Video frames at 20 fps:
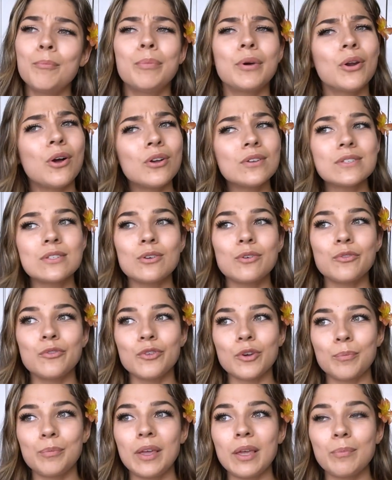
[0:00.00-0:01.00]
but also
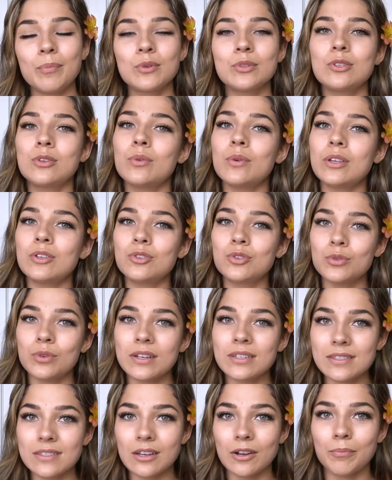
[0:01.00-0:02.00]
for people to
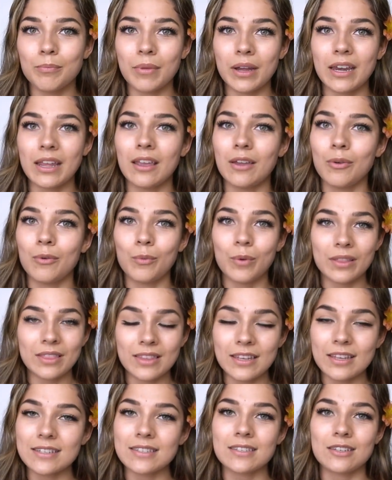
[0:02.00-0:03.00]
entrust their money with
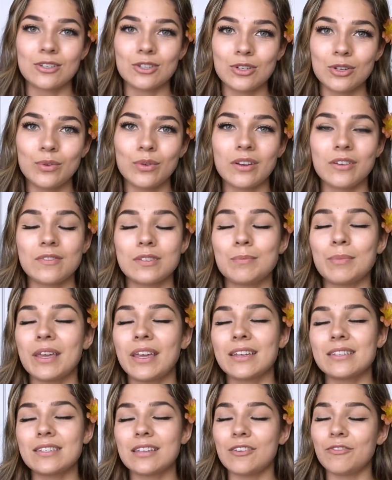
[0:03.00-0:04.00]
these intuitives.
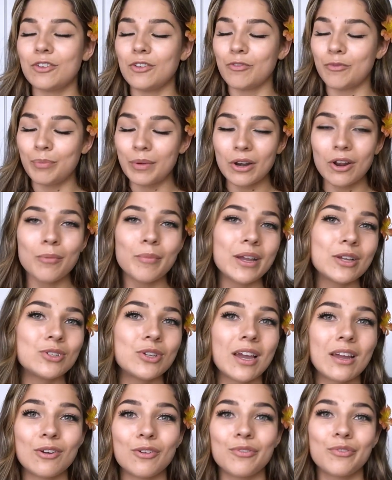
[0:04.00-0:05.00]
Because if you've been on my
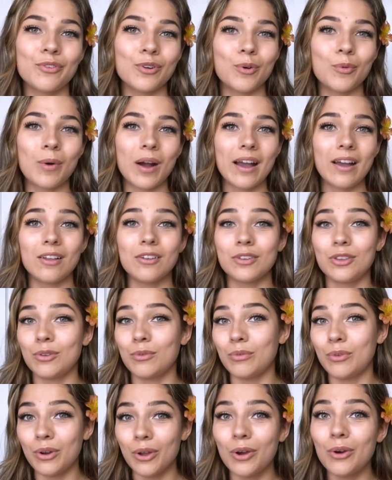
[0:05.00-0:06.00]
channel for a while,
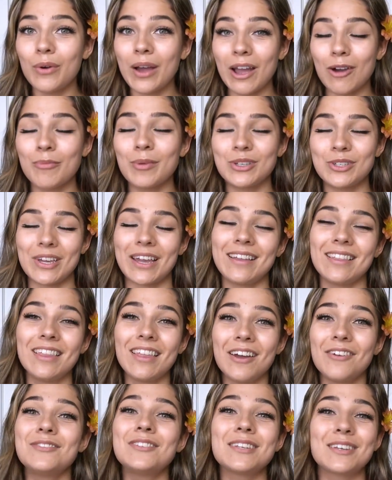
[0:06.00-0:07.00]
you know how much I
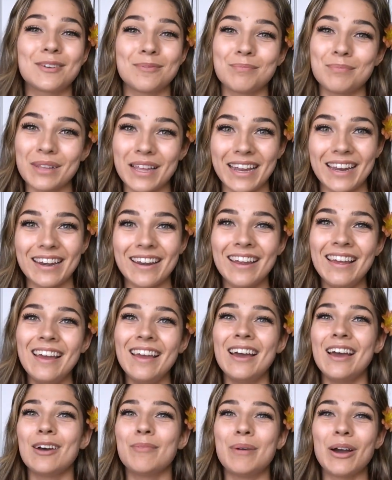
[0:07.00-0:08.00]
love to complain
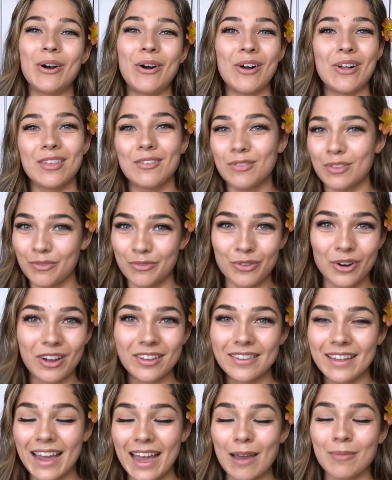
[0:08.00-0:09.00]
about all of the
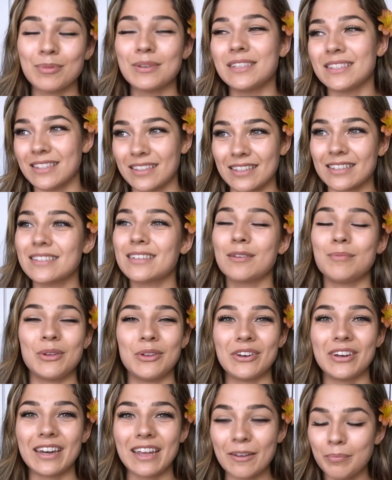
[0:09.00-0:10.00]
fraud that happens in this
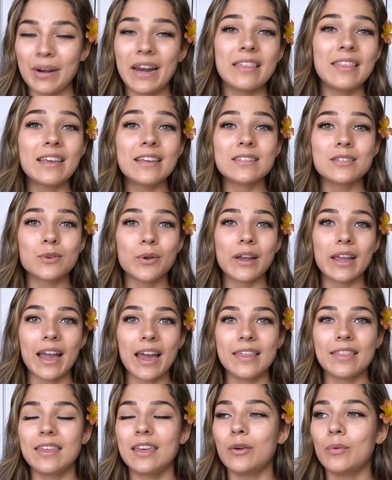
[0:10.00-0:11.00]
community. But I think it's great.
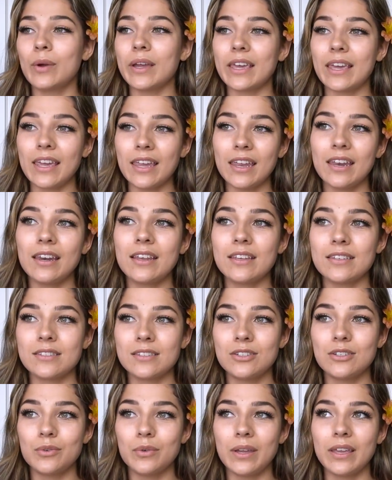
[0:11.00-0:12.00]
I think what Keen
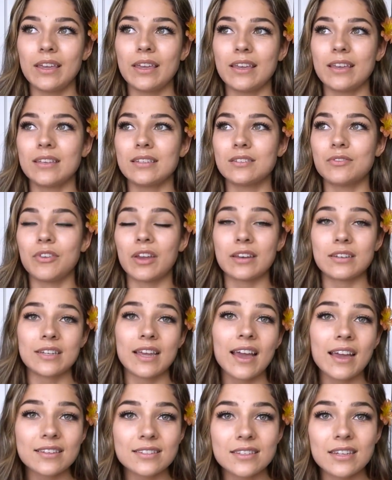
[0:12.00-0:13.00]
is doing is
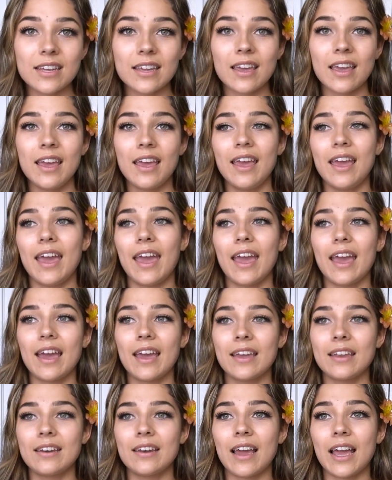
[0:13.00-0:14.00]
fantastic,
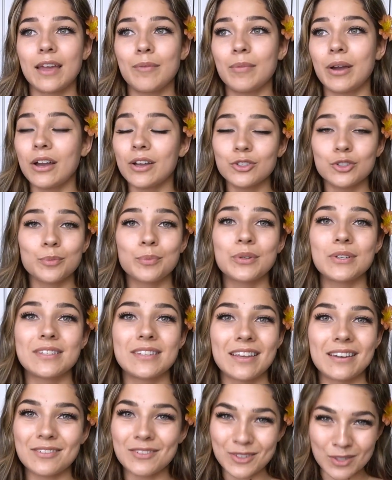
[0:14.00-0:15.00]
and I'm
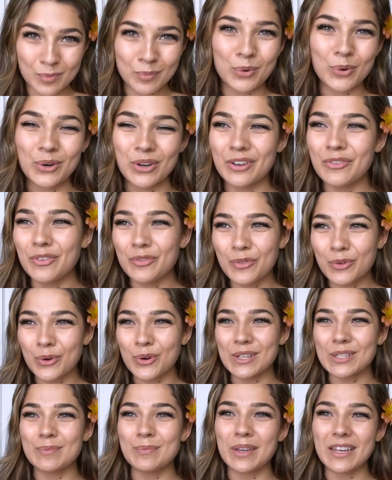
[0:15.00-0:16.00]
100% supportive, of
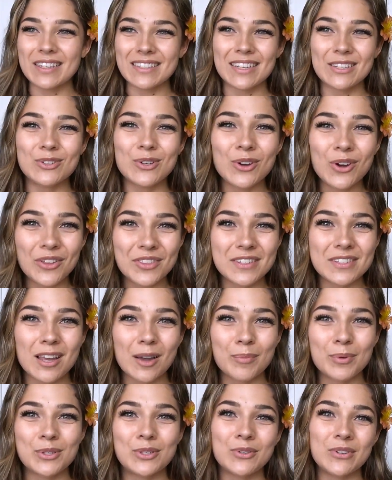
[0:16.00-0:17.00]
course, because I took on this
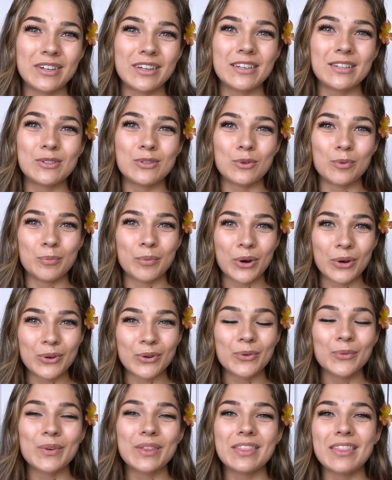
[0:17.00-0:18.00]
opportunity to
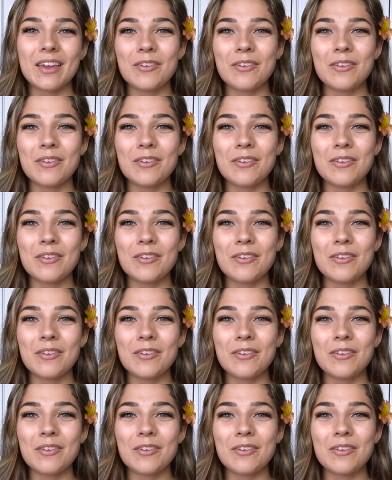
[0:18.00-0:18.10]
partner with